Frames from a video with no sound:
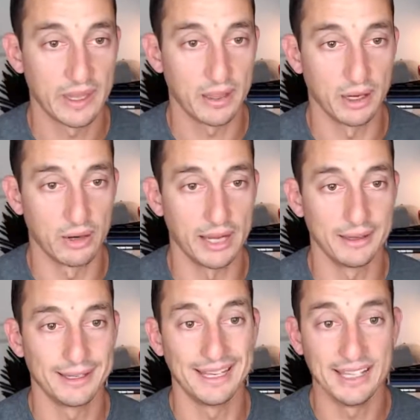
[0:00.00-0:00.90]
All right,
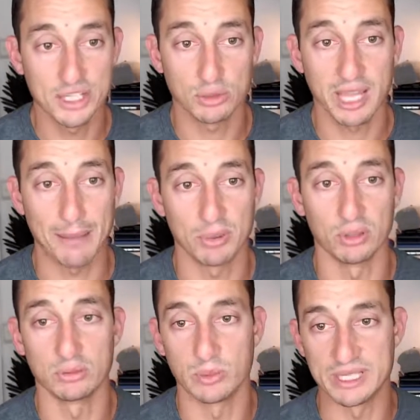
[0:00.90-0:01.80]
initial
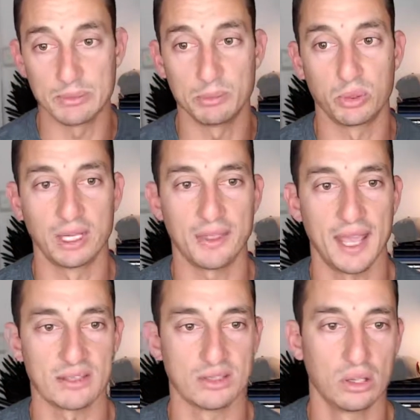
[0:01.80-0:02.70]
capital. We said we put in
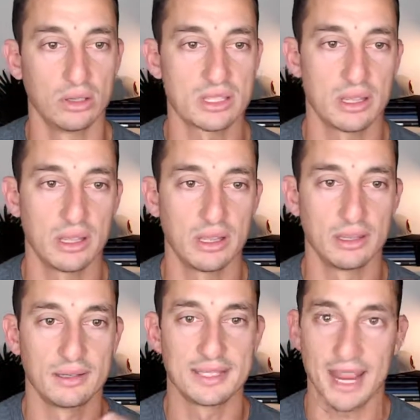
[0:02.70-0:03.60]
$1,000,
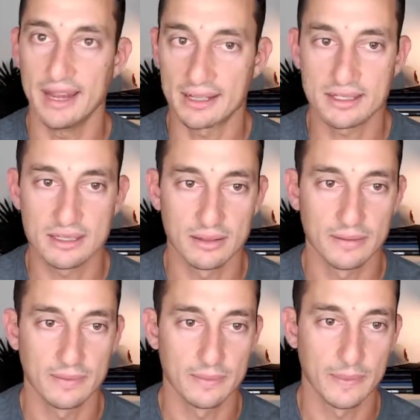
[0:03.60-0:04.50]
10x.
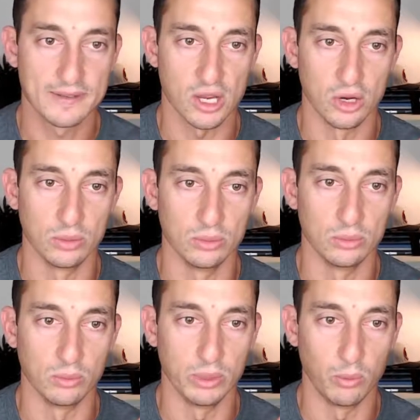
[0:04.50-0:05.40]
So
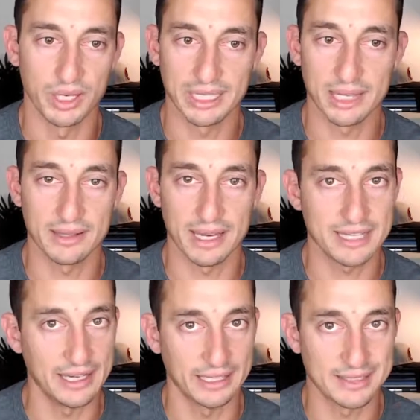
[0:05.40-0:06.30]
we want to get that
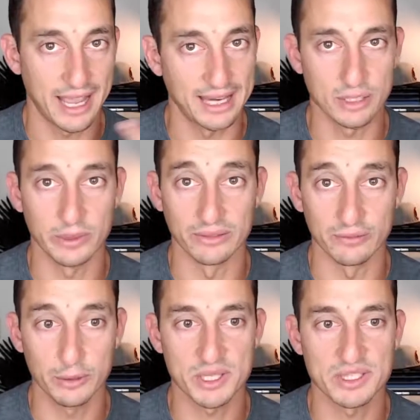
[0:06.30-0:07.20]
10x gain so we can
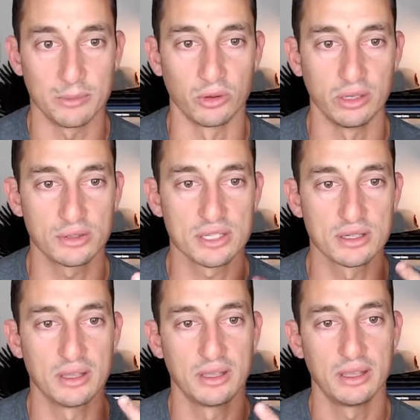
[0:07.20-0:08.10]
flip it somewhere else.
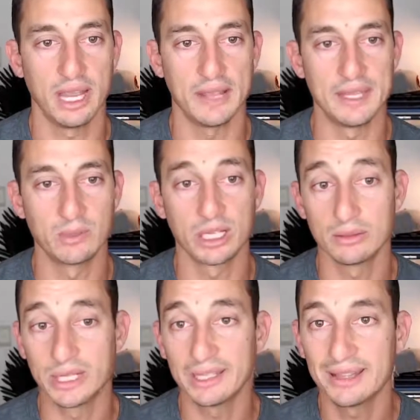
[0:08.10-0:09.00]
And then
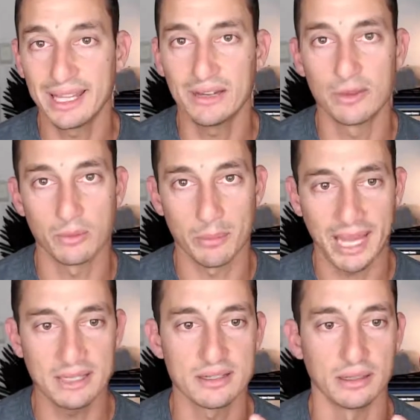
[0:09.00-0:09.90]
we can leave the
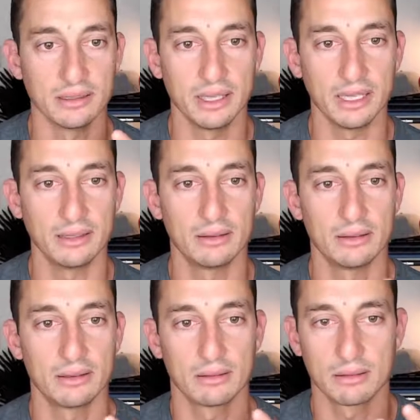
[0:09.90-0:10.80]
remainder in
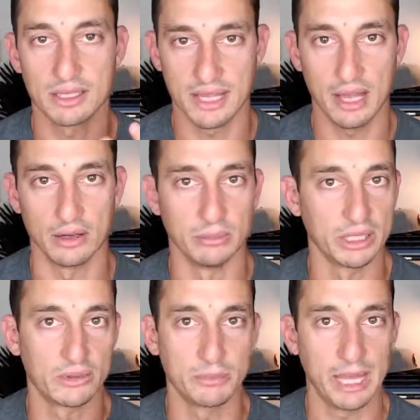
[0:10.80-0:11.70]
Cardano,
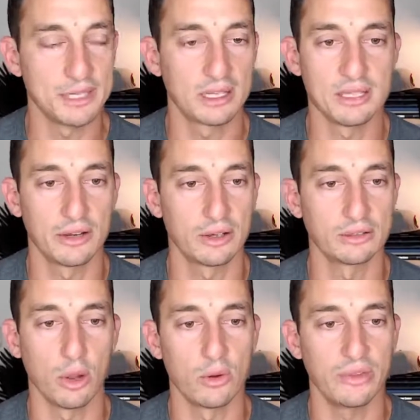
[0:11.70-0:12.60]
because maybe Cardano
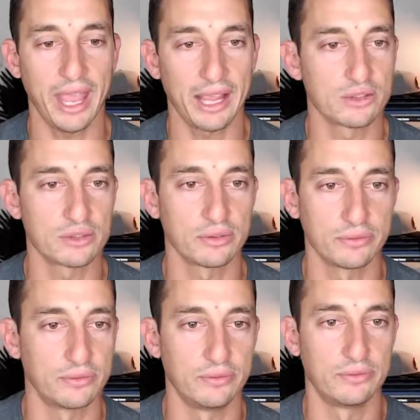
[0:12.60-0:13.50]
goes extra
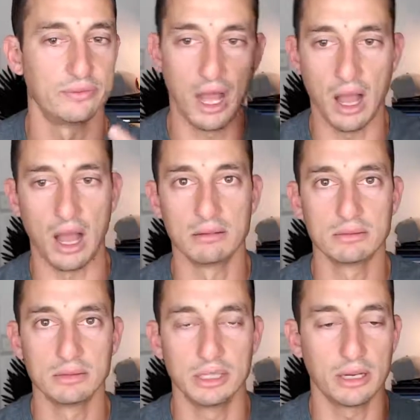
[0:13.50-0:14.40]
far.
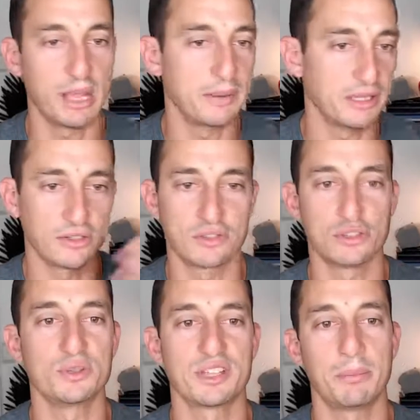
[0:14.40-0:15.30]
Maybe it just
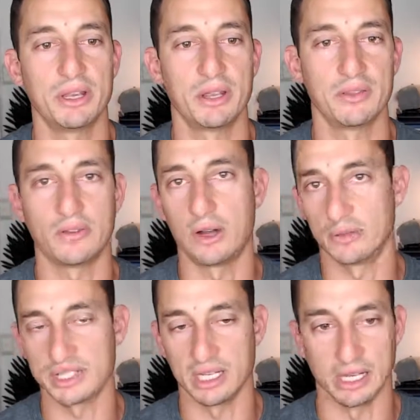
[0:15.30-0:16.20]
shoots up another 5 or
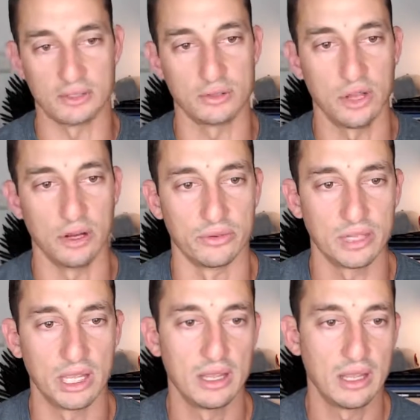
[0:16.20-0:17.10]
10x, who knows?
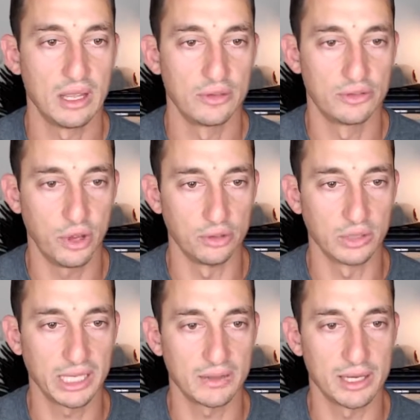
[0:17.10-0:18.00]
So
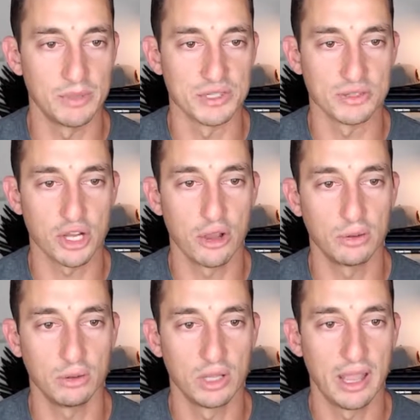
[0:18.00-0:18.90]
looking at the numbers, the
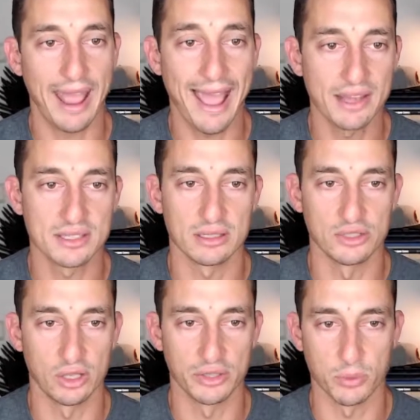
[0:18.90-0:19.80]
total at
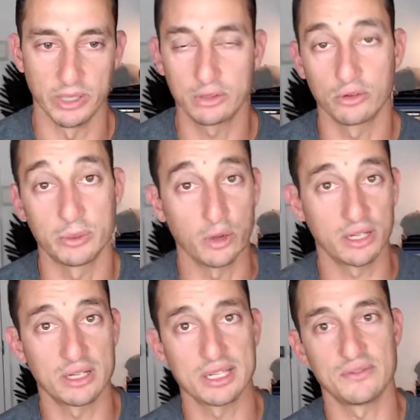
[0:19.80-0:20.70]
$1.20, because we got in
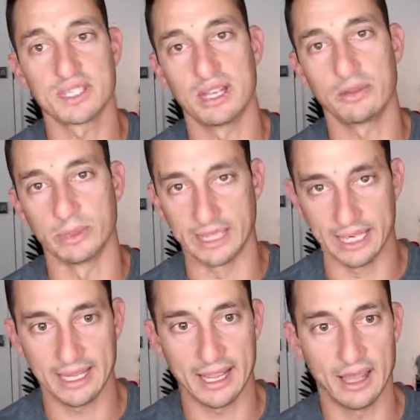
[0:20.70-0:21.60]
at 7 cents, we're
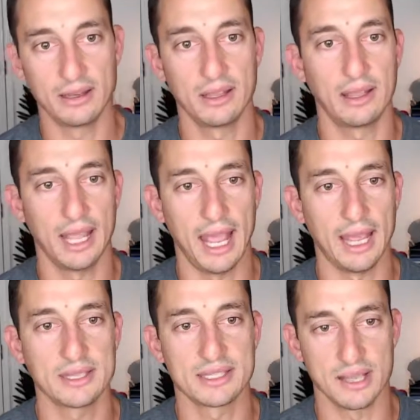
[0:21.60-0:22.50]
getting out
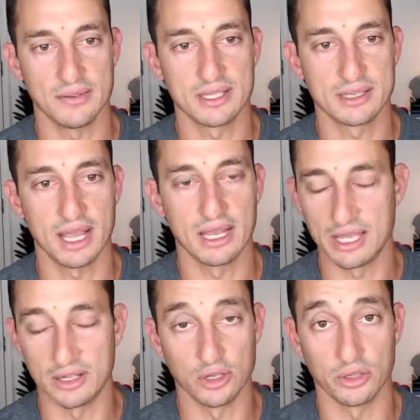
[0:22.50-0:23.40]
at
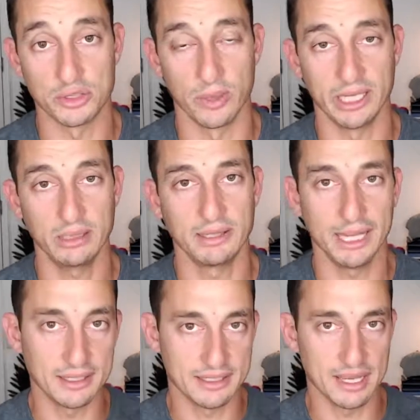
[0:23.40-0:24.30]
$1.20,
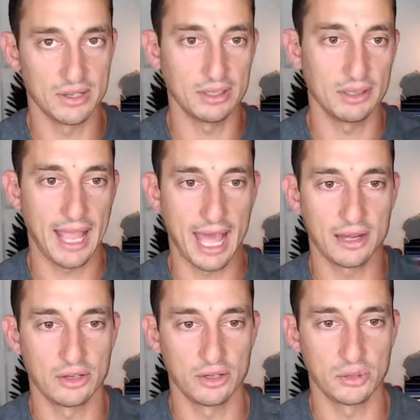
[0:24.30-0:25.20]
in at 7, out at
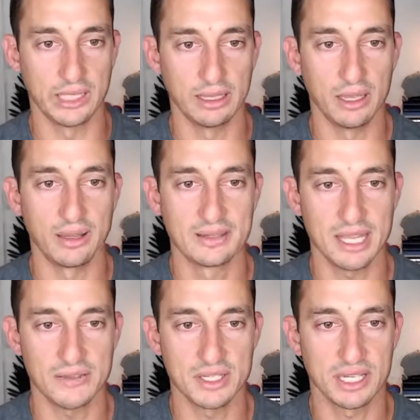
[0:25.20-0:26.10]
$1.20,
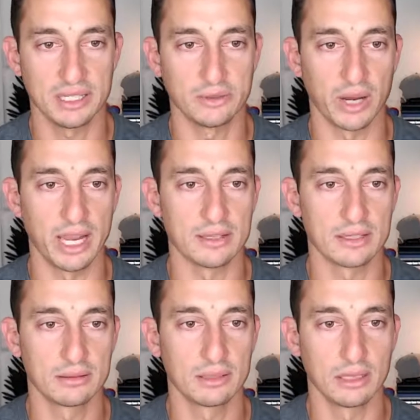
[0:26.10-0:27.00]
17 grand.
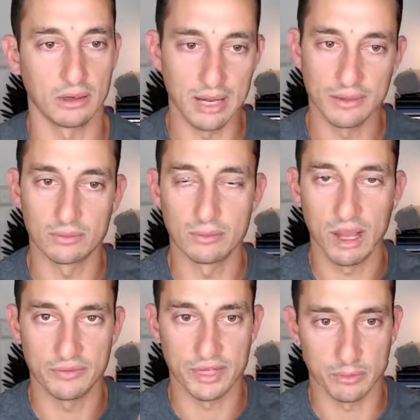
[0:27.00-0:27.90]
All right,
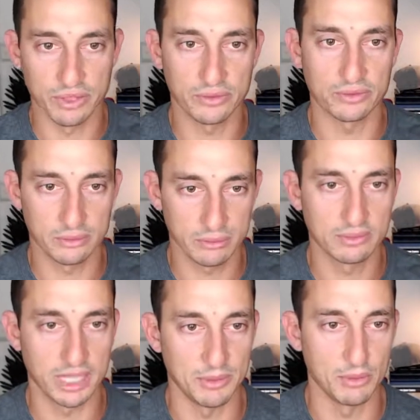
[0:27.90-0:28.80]
rough numbers,
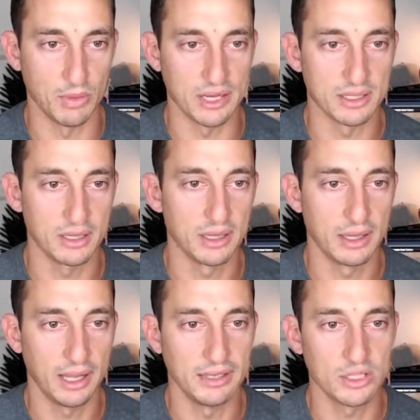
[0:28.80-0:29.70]
keep it in mind.
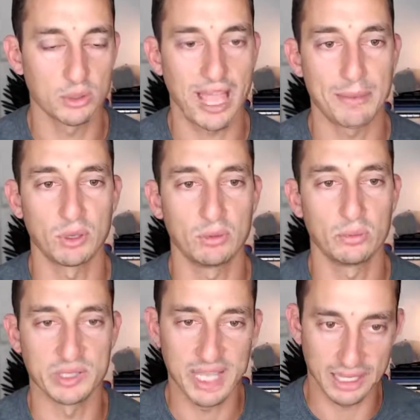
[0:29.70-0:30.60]
Initial capital,
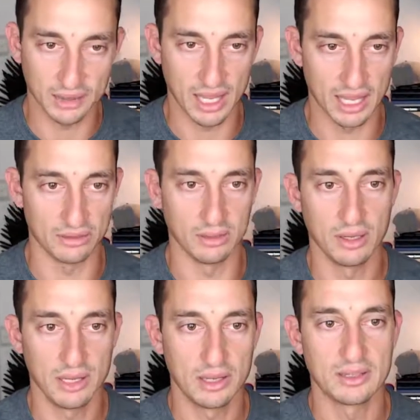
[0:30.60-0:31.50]
we take 1,000.
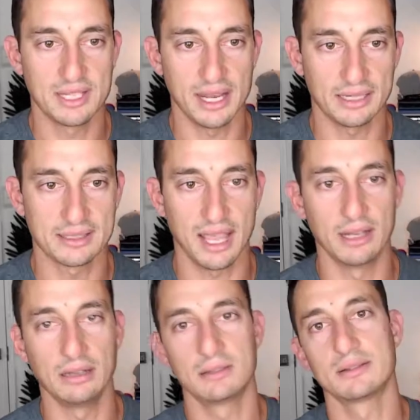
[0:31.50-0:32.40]
10x
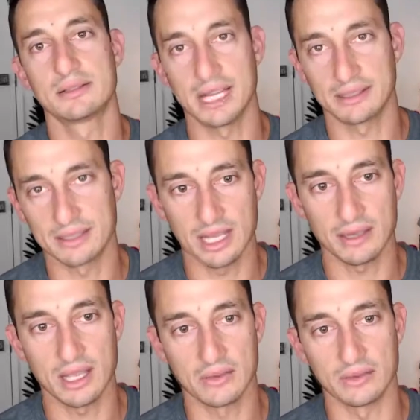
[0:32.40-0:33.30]
gainer, take the
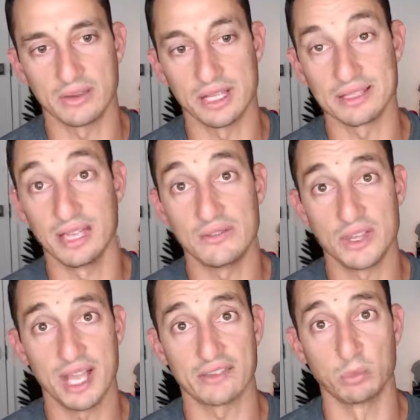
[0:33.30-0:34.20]
10,000. So there's
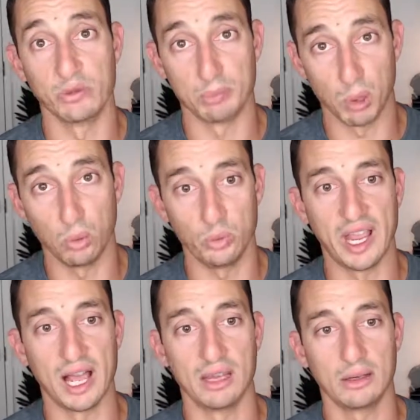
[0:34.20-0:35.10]
11,000 we've pulled
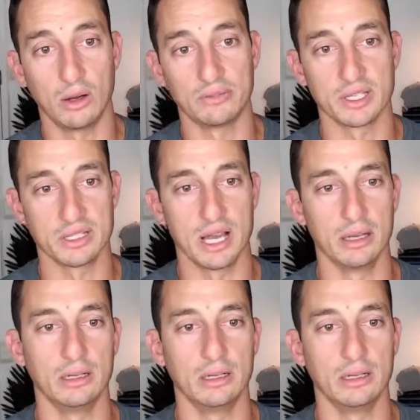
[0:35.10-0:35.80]
out of Cardano.